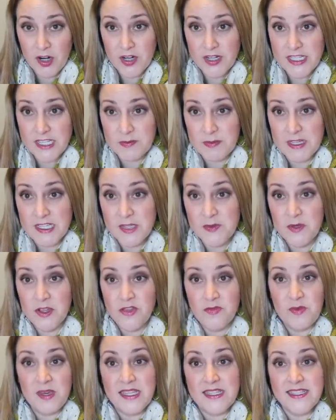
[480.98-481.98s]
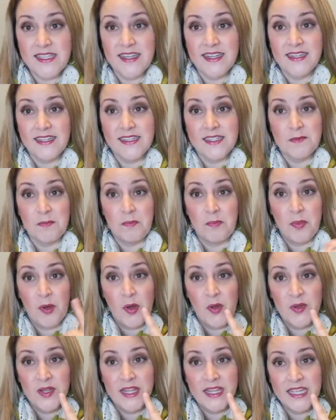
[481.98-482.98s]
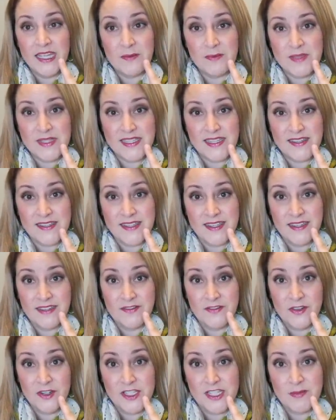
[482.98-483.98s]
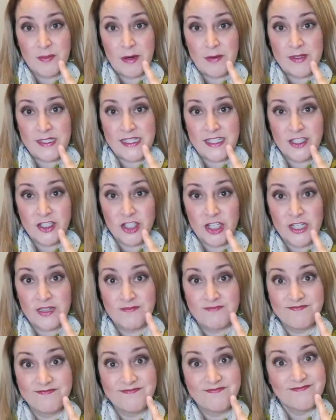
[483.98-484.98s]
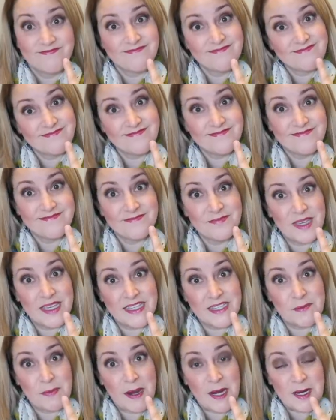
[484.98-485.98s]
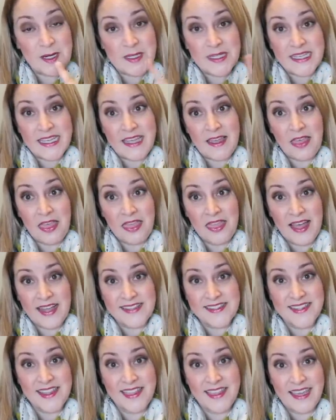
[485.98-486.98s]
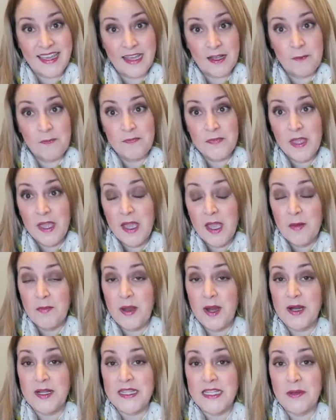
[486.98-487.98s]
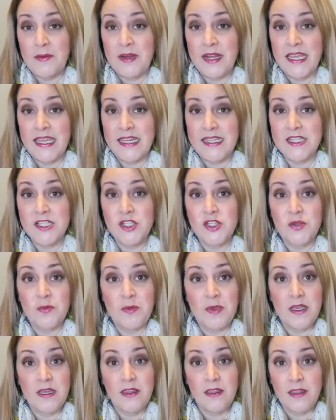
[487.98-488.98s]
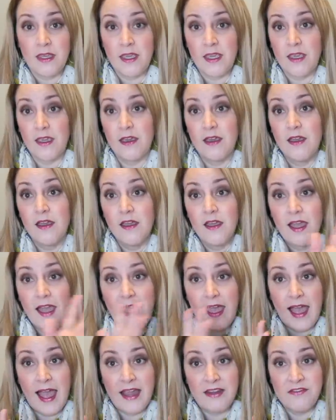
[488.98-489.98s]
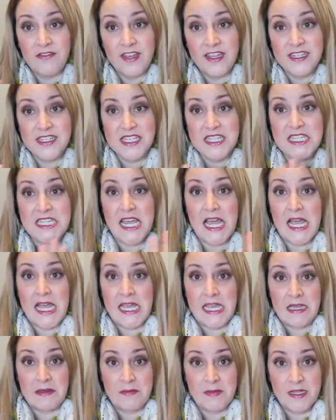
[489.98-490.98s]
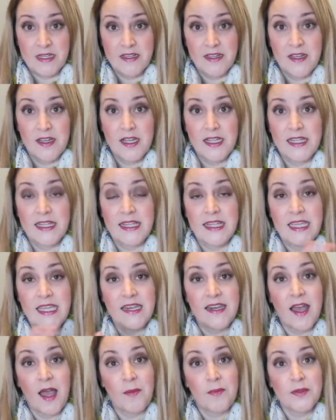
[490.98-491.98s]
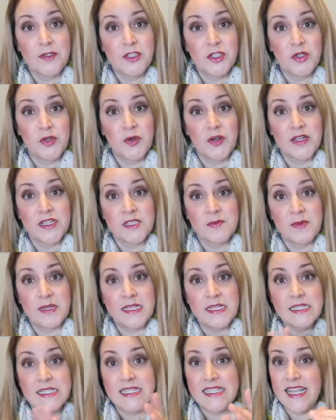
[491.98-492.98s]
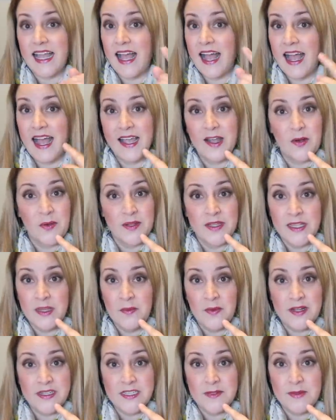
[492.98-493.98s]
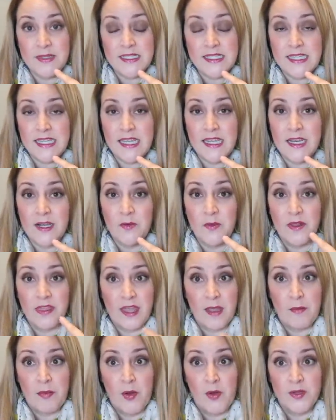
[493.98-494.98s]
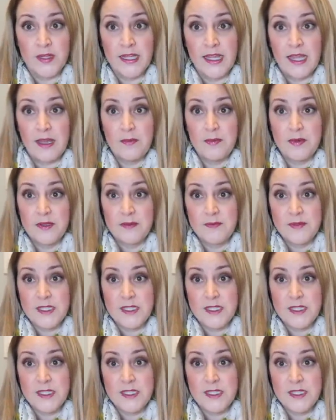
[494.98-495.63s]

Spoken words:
Christmas, which means it is bold lip season for Suburban Stitcher. Because apparently that's a thing. Apparently when it gets to be the Advent time lead up to Christmas, I only want to be seen with a bold lip.